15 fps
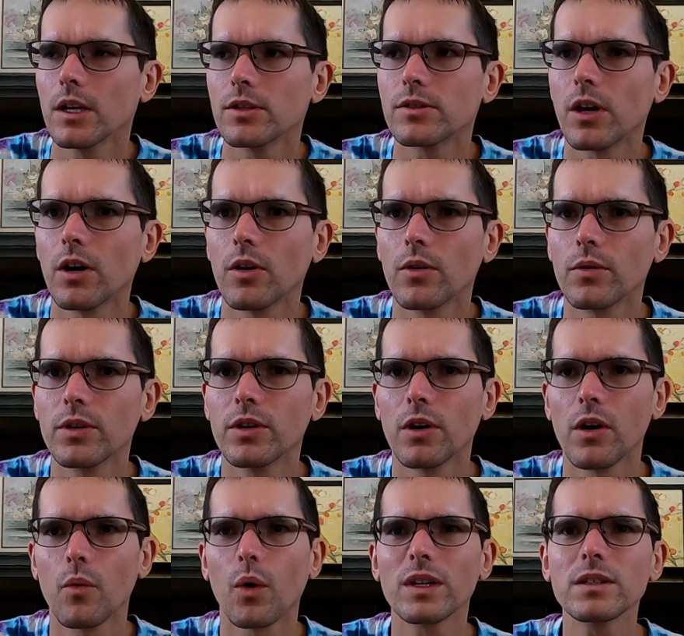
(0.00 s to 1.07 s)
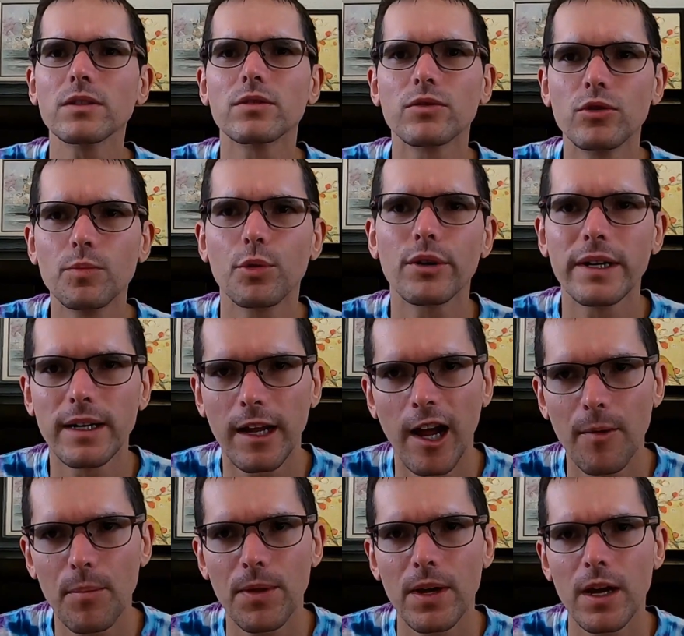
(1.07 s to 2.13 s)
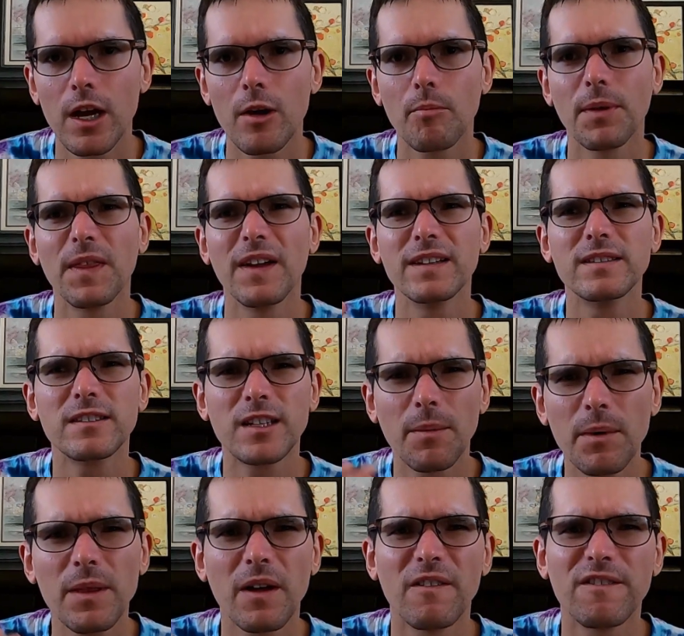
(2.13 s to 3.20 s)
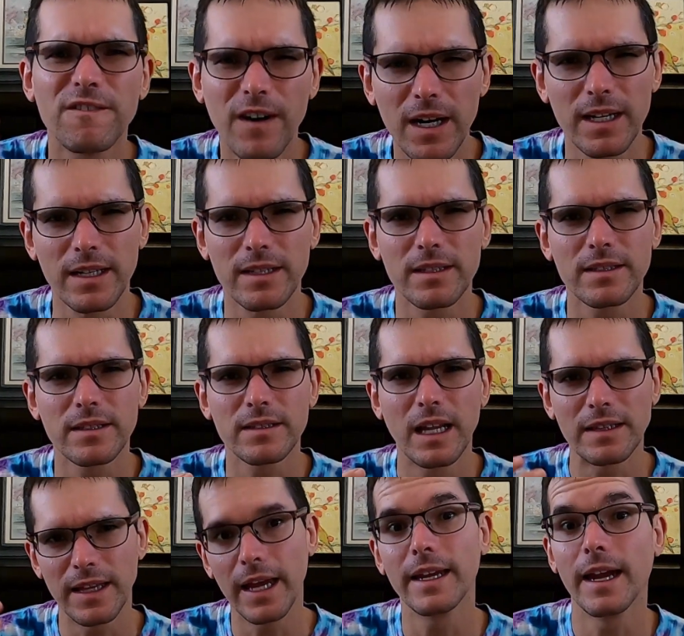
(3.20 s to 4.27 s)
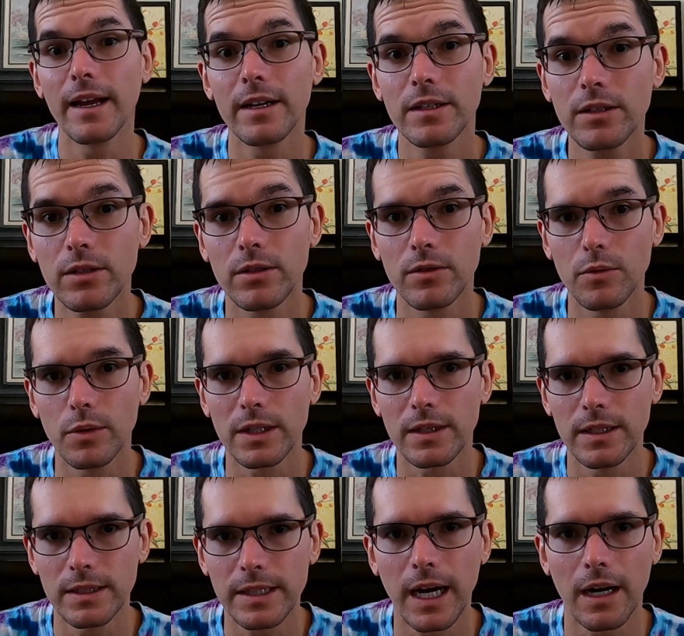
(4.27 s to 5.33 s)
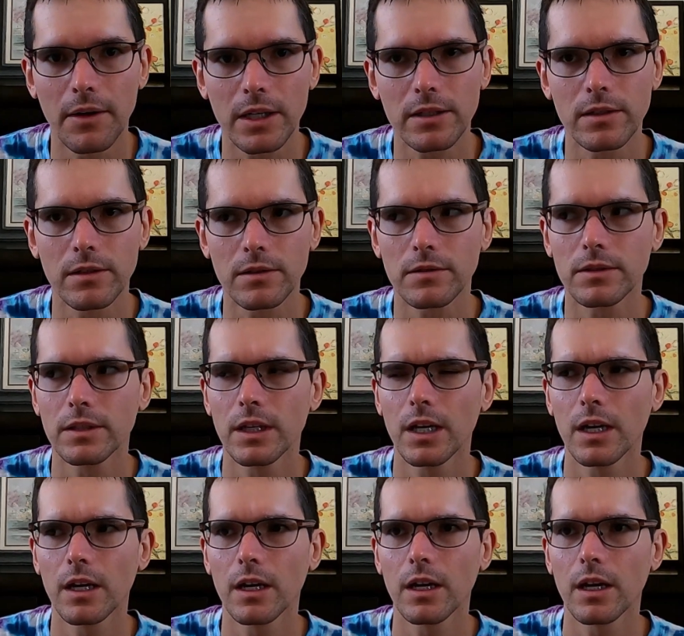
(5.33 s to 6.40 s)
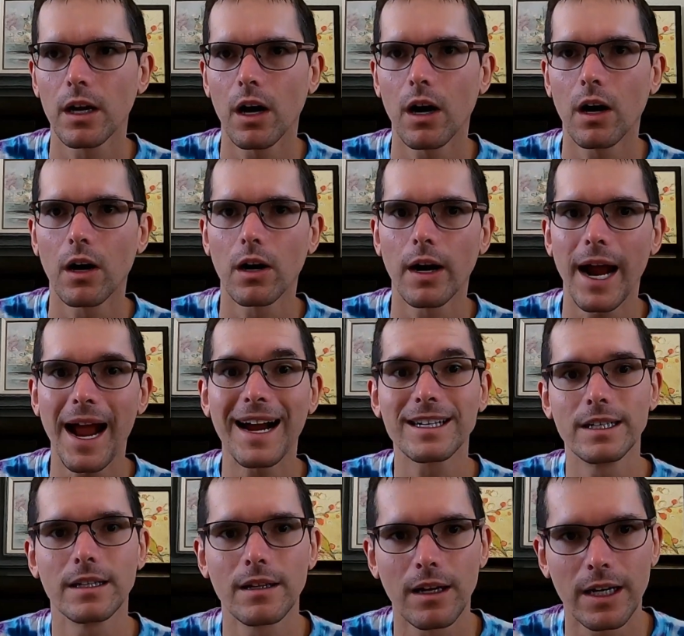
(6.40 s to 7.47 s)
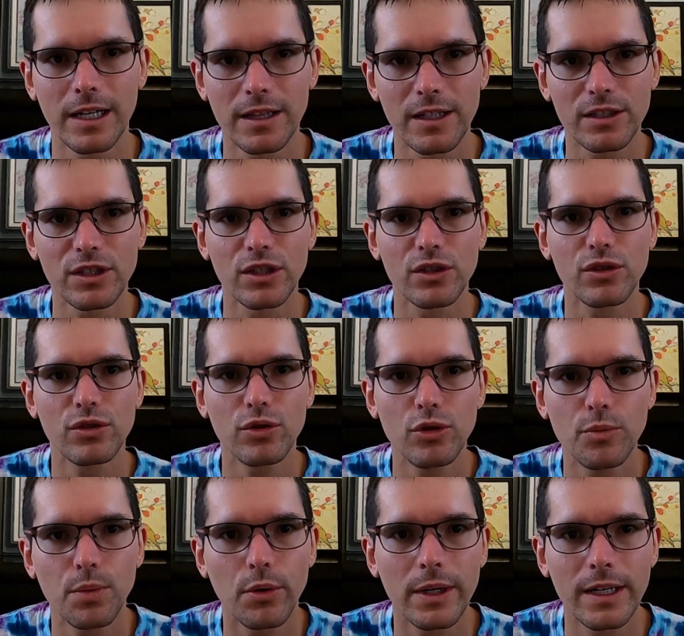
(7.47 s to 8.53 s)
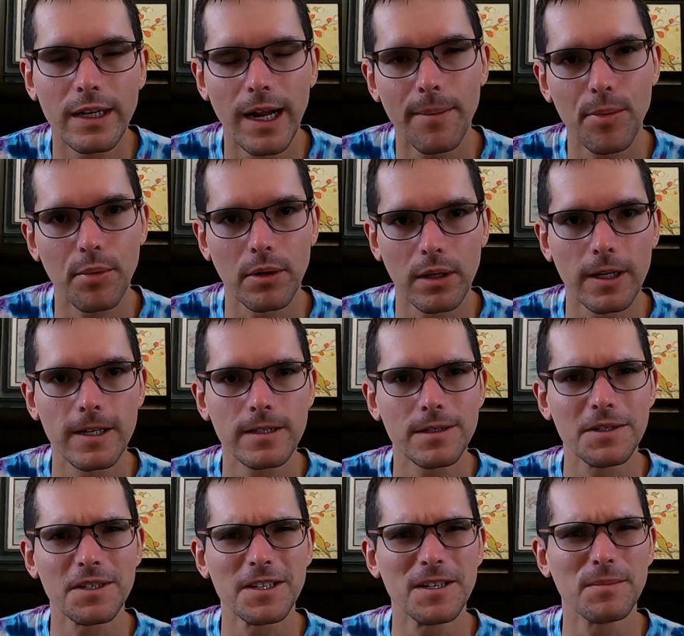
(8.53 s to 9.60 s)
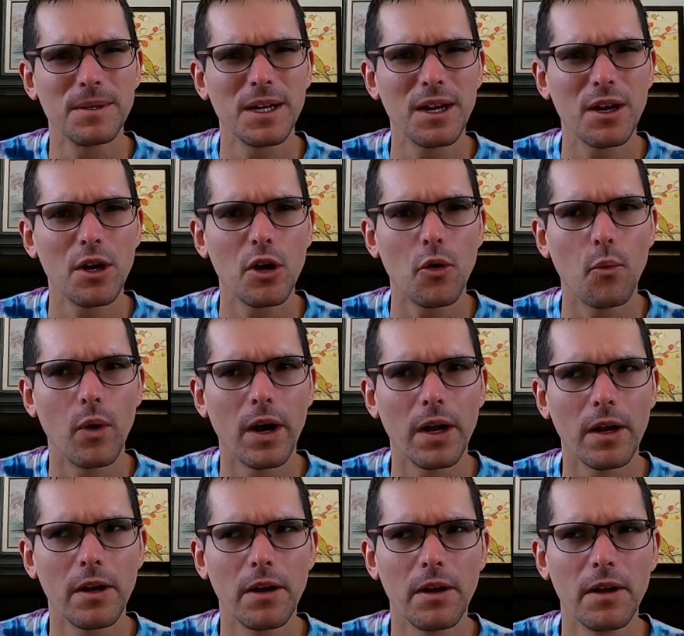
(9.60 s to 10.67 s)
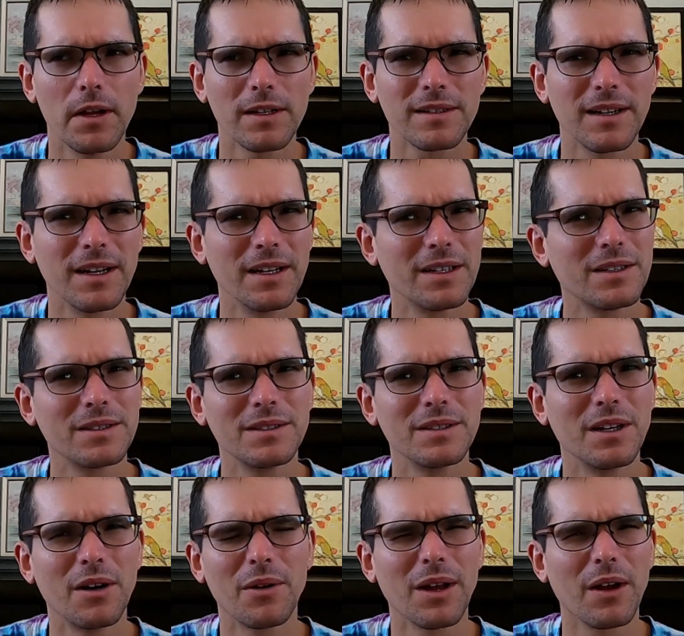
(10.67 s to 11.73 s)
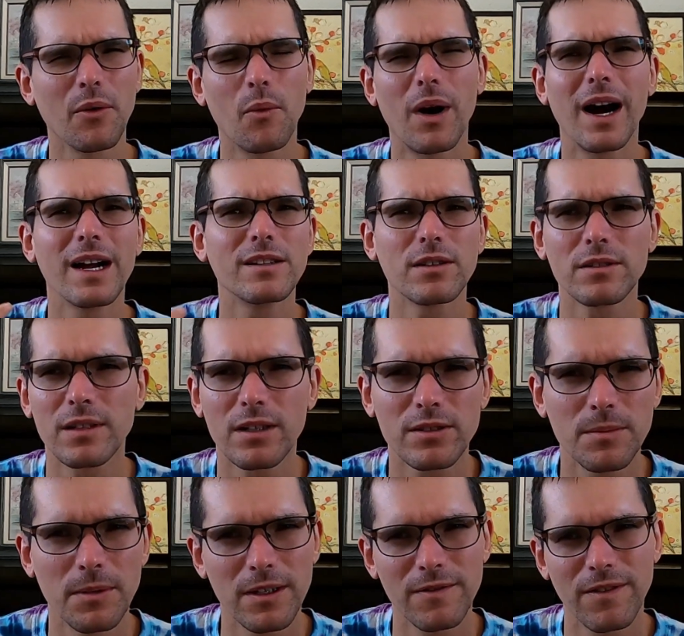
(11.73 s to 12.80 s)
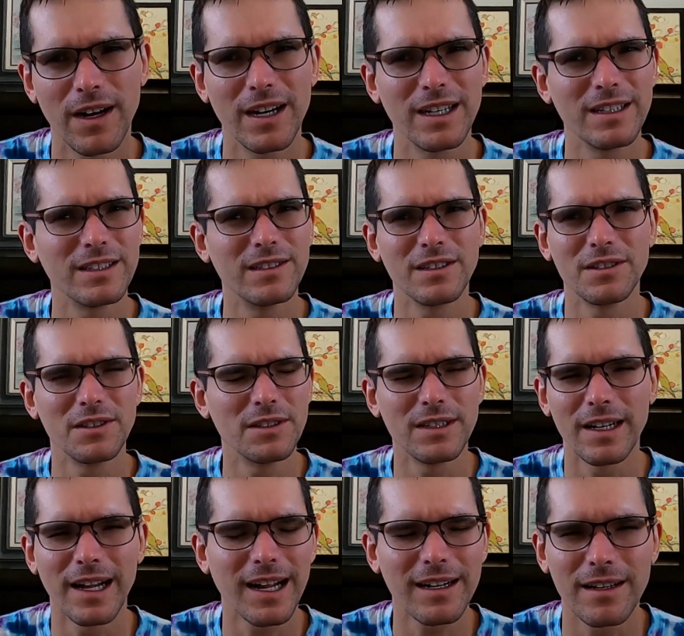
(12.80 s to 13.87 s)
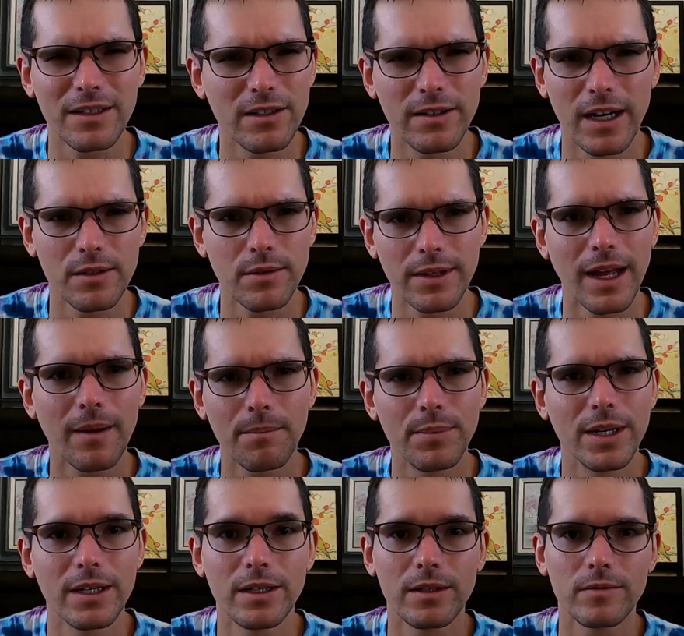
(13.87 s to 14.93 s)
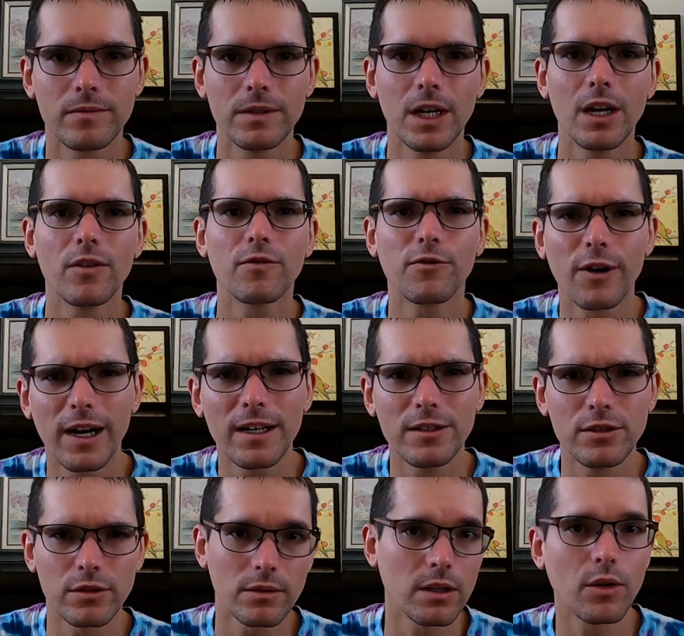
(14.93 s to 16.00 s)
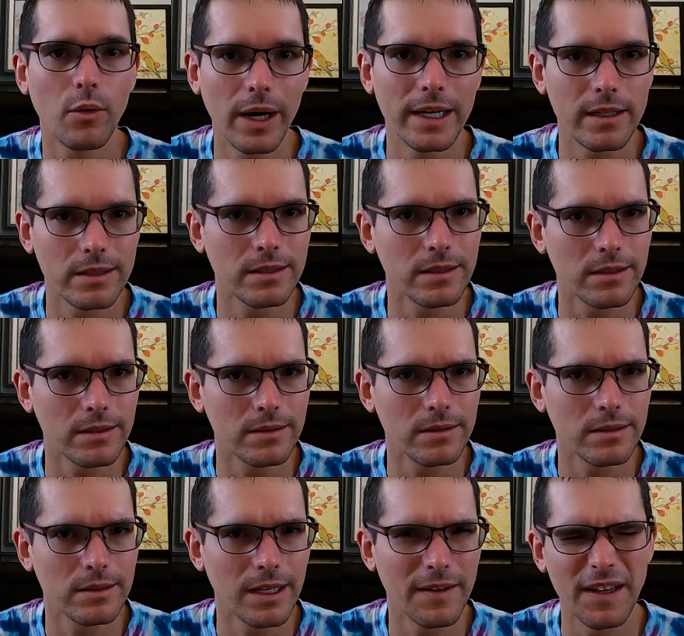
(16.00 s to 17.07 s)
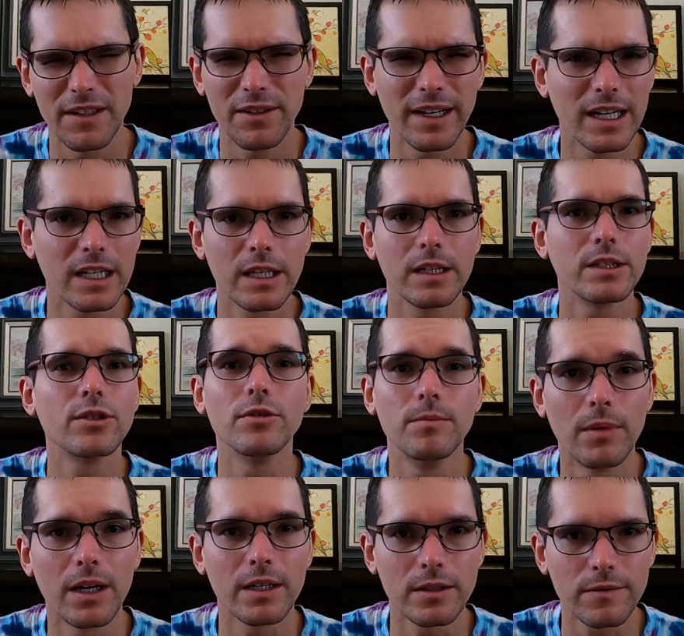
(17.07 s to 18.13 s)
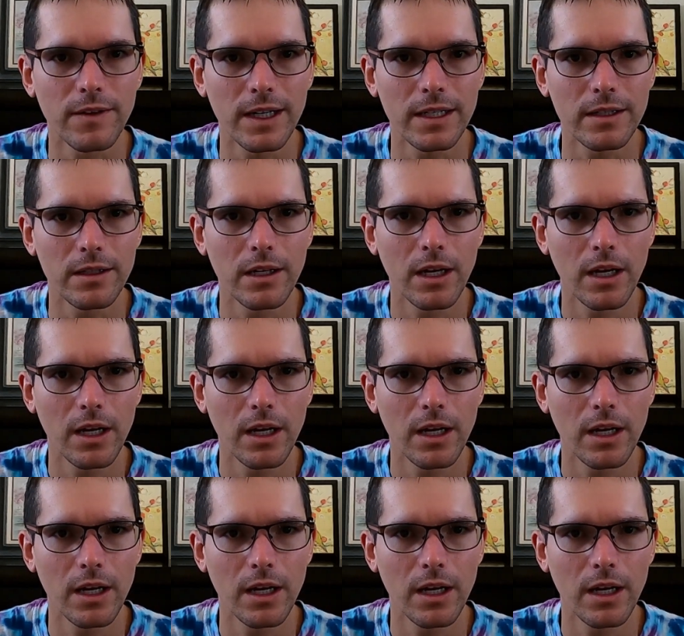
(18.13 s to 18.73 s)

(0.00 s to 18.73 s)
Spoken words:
So, it wasn't super in depth, but then some of the fights that they get into with these characters are acting like this is super in-depth relationship when it's why is there such a big fight? You didn't act like you guys were that big of friends or acquaintances. And then you get into this humongous fight.